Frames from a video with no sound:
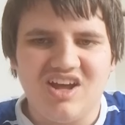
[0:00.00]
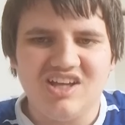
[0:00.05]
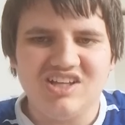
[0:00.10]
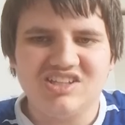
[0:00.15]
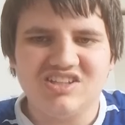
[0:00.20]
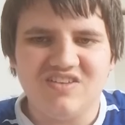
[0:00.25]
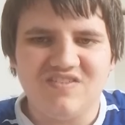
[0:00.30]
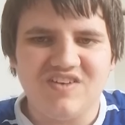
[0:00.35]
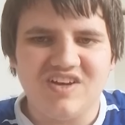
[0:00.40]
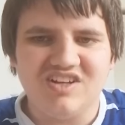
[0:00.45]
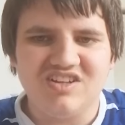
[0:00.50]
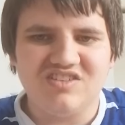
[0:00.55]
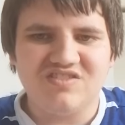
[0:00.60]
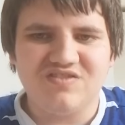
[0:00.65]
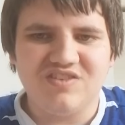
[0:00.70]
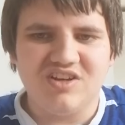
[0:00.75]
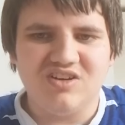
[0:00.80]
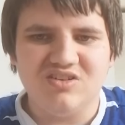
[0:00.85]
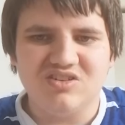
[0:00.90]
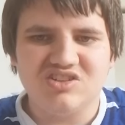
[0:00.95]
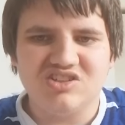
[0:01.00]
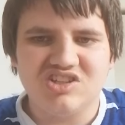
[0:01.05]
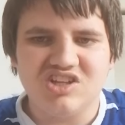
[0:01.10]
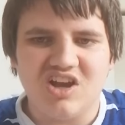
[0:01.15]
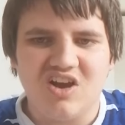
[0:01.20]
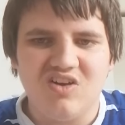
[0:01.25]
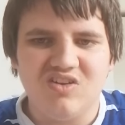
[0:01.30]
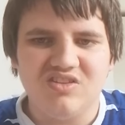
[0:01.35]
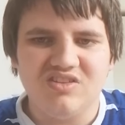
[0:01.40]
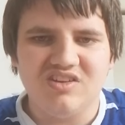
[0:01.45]
likes of Huddersfield,
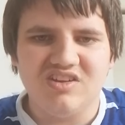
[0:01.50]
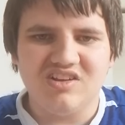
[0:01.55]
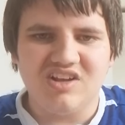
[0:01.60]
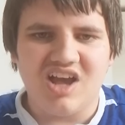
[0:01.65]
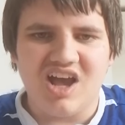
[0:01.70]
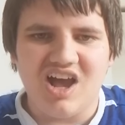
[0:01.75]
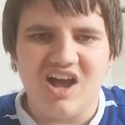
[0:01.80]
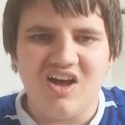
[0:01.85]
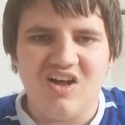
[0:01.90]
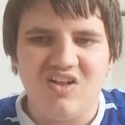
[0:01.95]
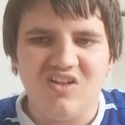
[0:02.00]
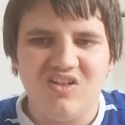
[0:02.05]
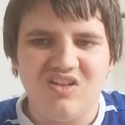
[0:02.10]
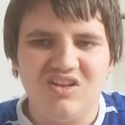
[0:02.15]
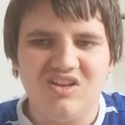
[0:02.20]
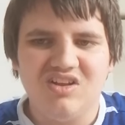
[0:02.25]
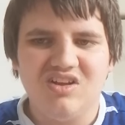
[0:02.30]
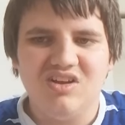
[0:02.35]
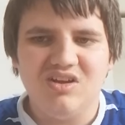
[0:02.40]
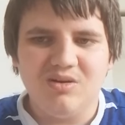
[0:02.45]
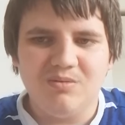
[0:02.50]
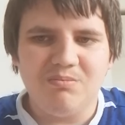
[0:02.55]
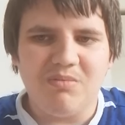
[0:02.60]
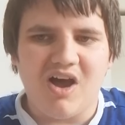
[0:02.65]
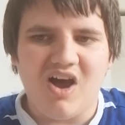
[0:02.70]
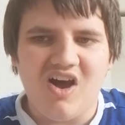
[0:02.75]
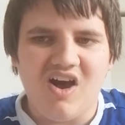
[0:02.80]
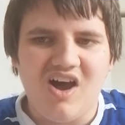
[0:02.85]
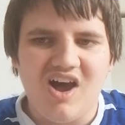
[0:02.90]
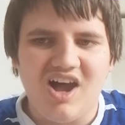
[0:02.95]
Charlton and Hull
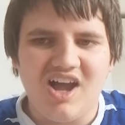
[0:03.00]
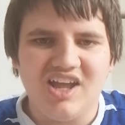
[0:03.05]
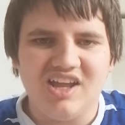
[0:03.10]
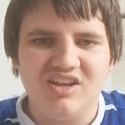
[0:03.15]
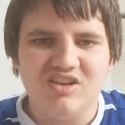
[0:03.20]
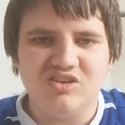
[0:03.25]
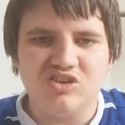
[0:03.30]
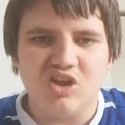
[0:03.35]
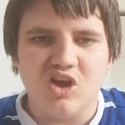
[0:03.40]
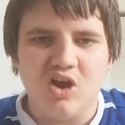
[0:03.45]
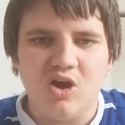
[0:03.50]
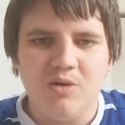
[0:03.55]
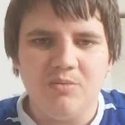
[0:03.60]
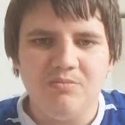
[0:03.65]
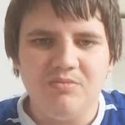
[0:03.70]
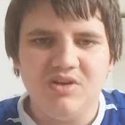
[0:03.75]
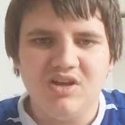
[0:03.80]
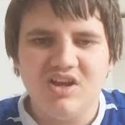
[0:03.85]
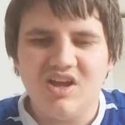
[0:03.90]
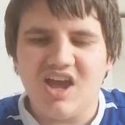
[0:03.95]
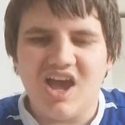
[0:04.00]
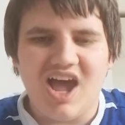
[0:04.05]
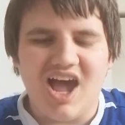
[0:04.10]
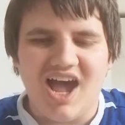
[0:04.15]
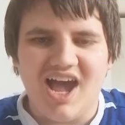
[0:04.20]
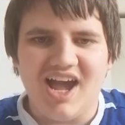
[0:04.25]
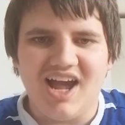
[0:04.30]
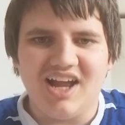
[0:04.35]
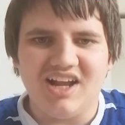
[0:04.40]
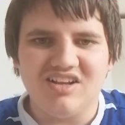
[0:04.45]
behind them,
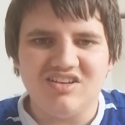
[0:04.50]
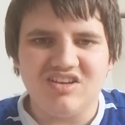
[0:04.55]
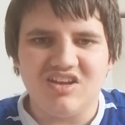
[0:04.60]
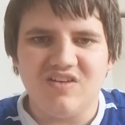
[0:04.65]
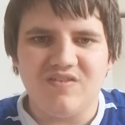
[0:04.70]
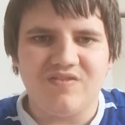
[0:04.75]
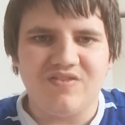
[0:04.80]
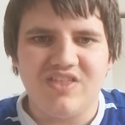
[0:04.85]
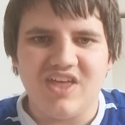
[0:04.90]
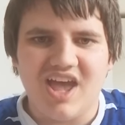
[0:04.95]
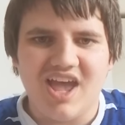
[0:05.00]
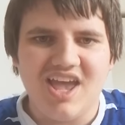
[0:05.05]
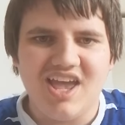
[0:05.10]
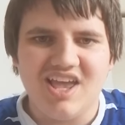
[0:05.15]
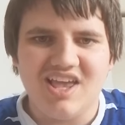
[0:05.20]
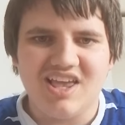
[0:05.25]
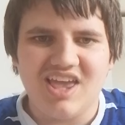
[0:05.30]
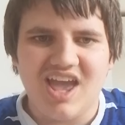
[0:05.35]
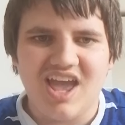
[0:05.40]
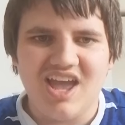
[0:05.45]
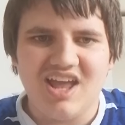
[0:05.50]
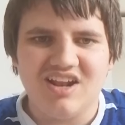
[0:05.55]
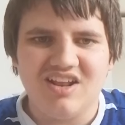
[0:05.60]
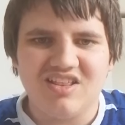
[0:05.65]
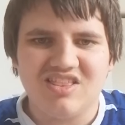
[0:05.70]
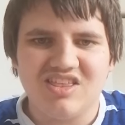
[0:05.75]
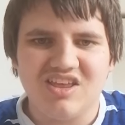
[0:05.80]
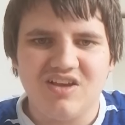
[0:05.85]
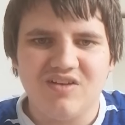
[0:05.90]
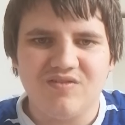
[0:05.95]
and if they get
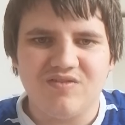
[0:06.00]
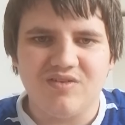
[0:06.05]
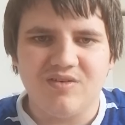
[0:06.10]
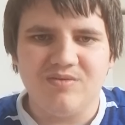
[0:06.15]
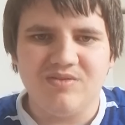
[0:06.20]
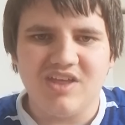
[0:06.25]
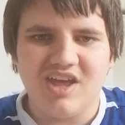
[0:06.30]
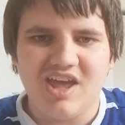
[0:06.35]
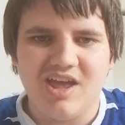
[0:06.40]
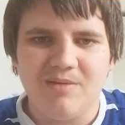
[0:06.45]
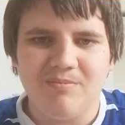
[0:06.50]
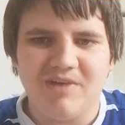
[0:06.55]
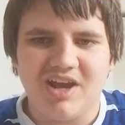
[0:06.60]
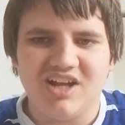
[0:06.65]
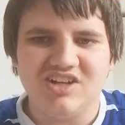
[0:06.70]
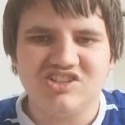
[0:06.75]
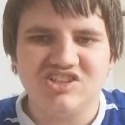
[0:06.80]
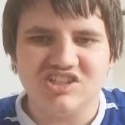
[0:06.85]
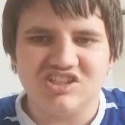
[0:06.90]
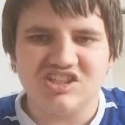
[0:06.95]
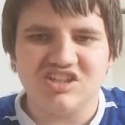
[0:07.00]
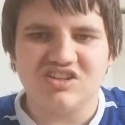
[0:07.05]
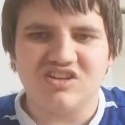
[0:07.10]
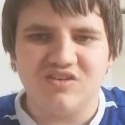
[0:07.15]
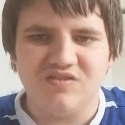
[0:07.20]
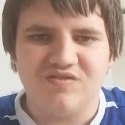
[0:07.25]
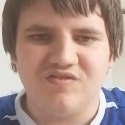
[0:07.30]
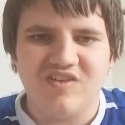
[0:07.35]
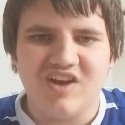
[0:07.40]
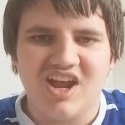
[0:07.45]
anything from their matches, it
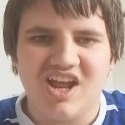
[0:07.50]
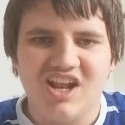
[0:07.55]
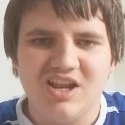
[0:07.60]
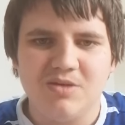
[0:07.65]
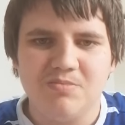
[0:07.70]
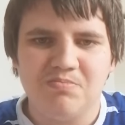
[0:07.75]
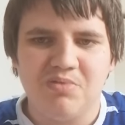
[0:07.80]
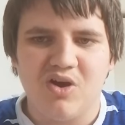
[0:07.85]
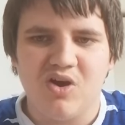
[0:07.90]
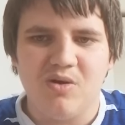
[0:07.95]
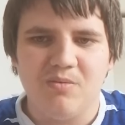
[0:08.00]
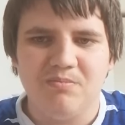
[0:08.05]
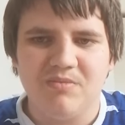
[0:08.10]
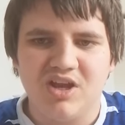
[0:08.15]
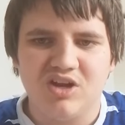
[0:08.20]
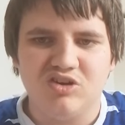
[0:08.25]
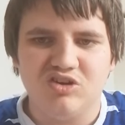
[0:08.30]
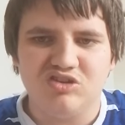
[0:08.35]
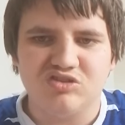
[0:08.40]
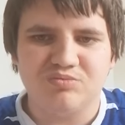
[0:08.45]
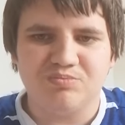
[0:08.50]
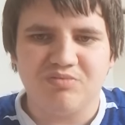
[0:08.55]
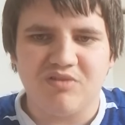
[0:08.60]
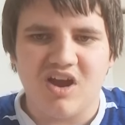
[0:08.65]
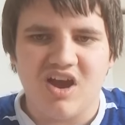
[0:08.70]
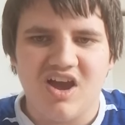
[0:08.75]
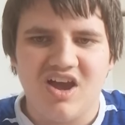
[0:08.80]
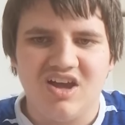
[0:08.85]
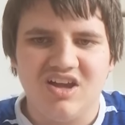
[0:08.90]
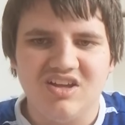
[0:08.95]
could really put
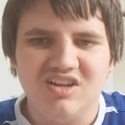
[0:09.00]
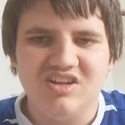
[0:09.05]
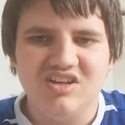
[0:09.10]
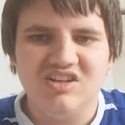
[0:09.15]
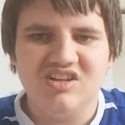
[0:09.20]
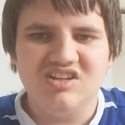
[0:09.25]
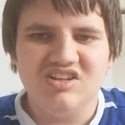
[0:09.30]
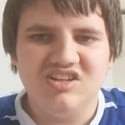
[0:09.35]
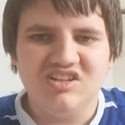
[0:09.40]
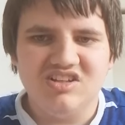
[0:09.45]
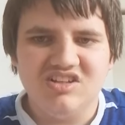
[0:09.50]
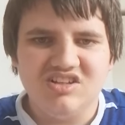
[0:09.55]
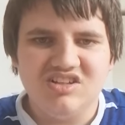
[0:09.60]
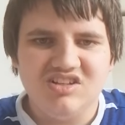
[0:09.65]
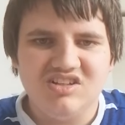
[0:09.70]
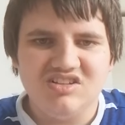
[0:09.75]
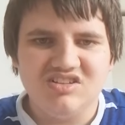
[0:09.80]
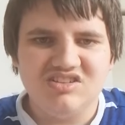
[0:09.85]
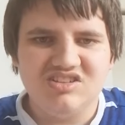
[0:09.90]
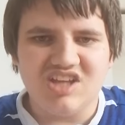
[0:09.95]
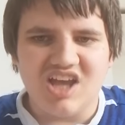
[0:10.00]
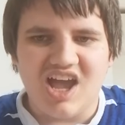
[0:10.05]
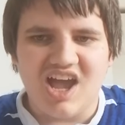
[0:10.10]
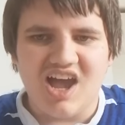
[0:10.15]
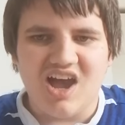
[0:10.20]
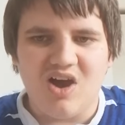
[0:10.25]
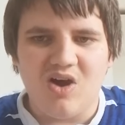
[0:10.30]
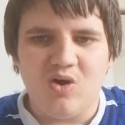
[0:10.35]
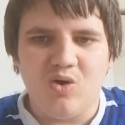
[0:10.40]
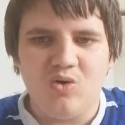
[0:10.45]
Middlesbrough
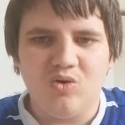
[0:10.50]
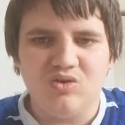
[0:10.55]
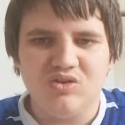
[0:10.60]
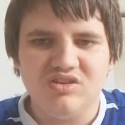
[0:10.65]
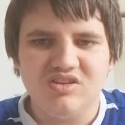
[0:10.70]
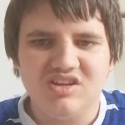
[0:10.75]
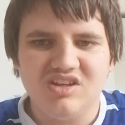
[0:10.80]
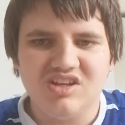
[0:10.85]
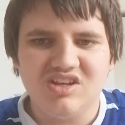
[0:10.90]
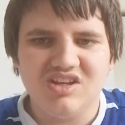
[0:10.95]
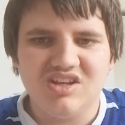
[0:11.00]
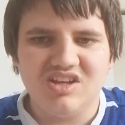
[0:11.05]
down